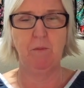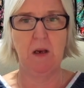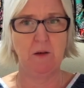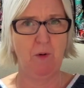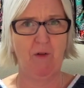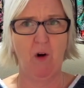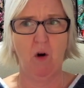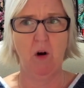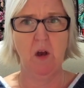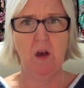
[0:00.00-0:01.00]
made
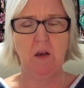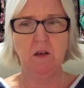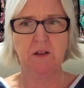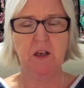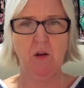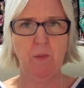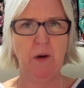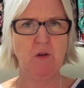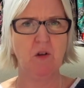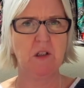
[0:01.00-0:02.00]
before. You'll see on the
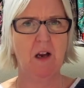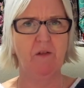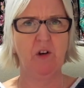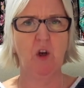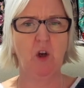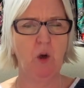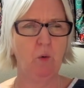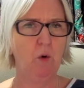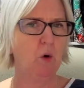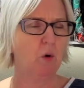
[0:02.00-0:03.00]
picture it's kind of a
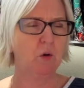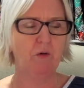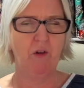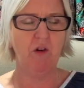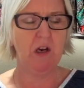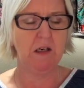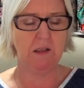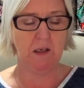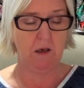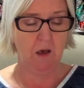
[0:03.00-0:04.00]
cocoon coat, very
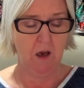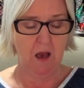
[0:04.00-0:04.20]
easy.